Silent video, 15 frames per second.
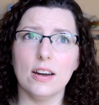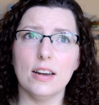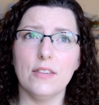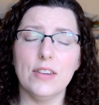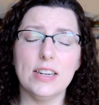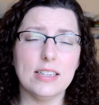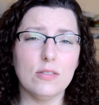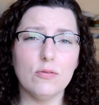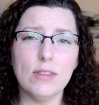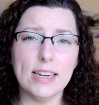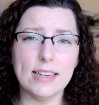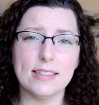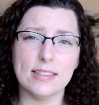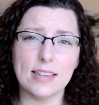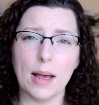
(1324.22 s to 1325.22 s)
it didn't really
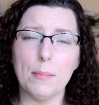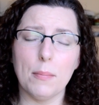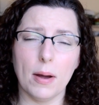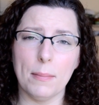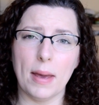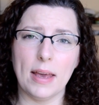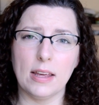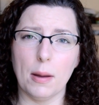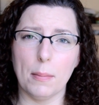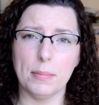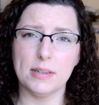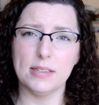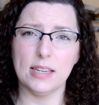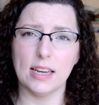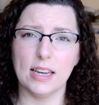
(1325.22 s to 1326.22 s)
set my makeup
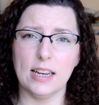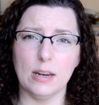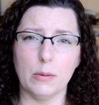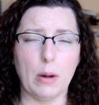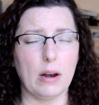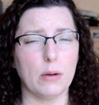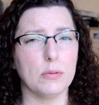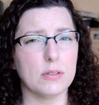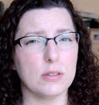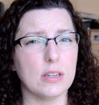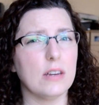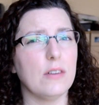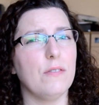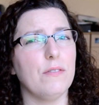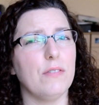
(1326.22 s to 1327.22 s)
particularly well. I wasn't
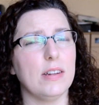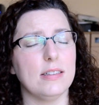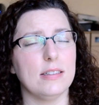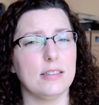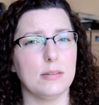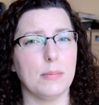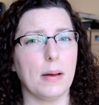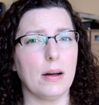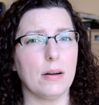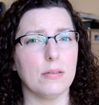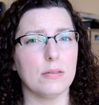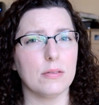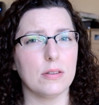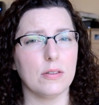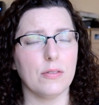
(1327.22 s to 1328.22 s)
convinced
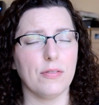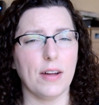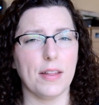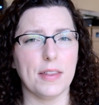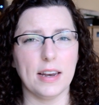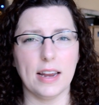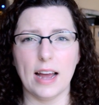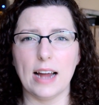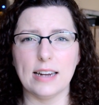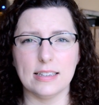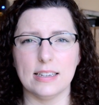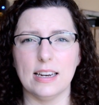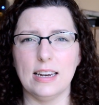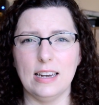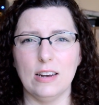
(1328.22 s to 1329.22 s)
about the fact that it
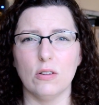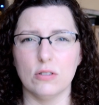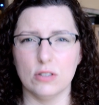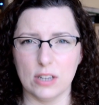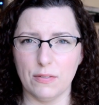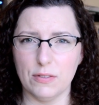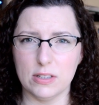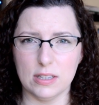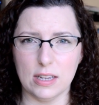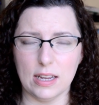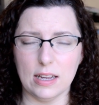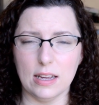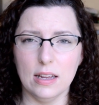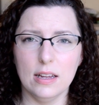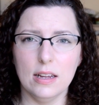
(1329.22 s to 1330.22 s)
added any
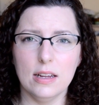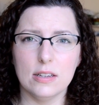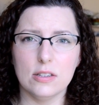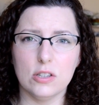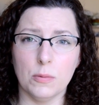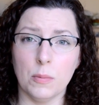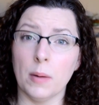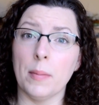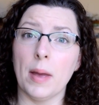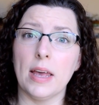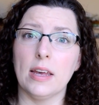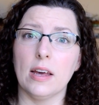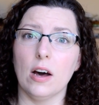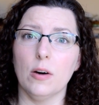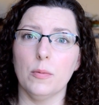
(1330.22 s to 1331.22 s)
longevity to my
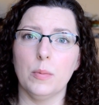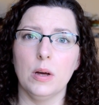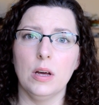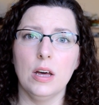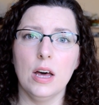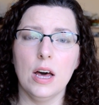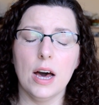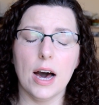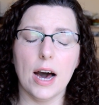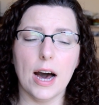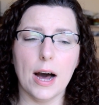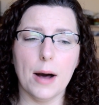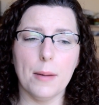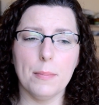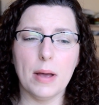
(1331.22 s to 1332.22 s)
makeup.
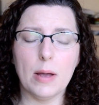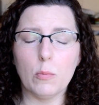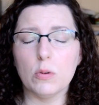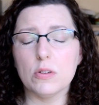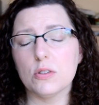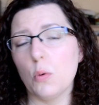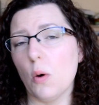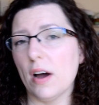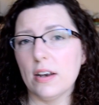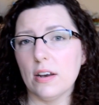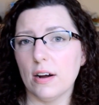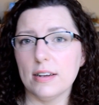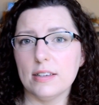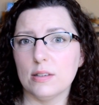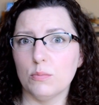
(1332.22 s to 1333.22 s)
It was quite
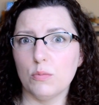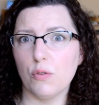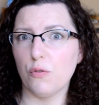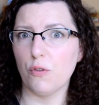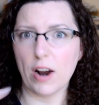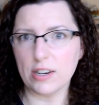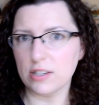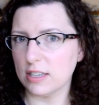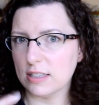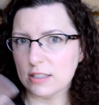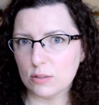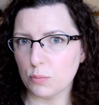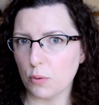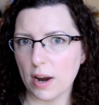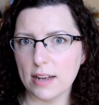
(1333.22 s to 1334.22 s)
nice and refreshing
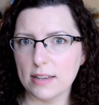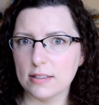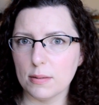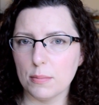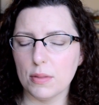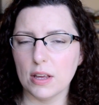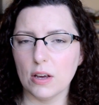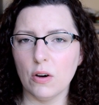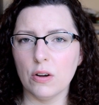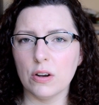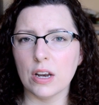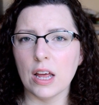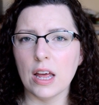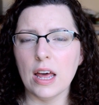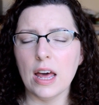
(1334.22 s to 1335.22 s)
spraying something on,
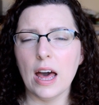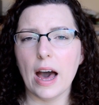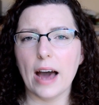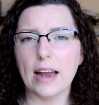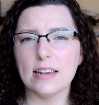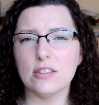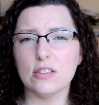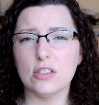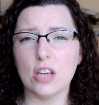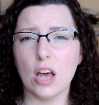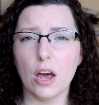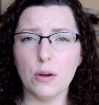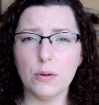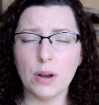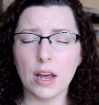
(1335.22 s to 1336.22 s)
and as a
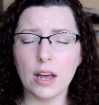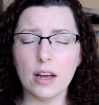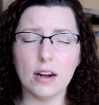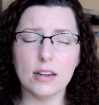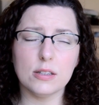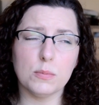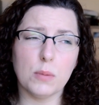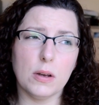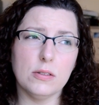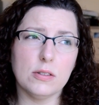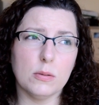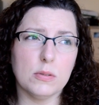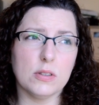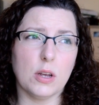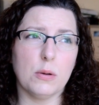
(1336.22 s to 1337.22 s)
toner I suppose
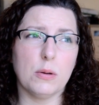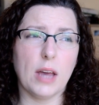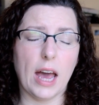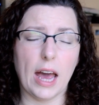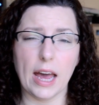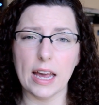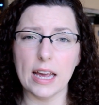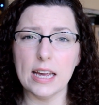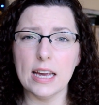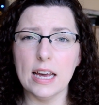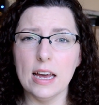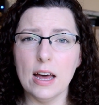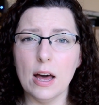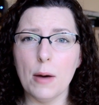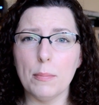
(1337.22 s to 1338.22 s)
it was okay,
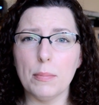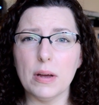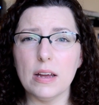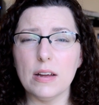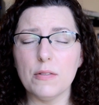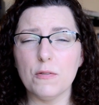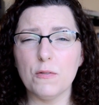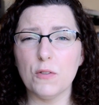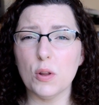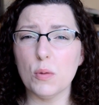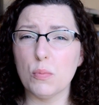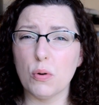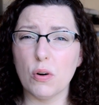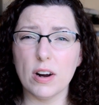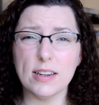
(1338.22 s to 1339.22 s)
but for the
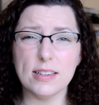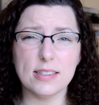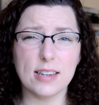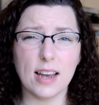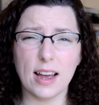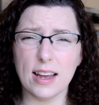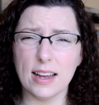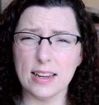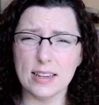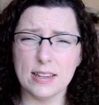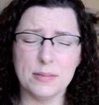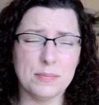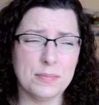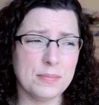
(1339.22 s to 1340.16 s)
price tag,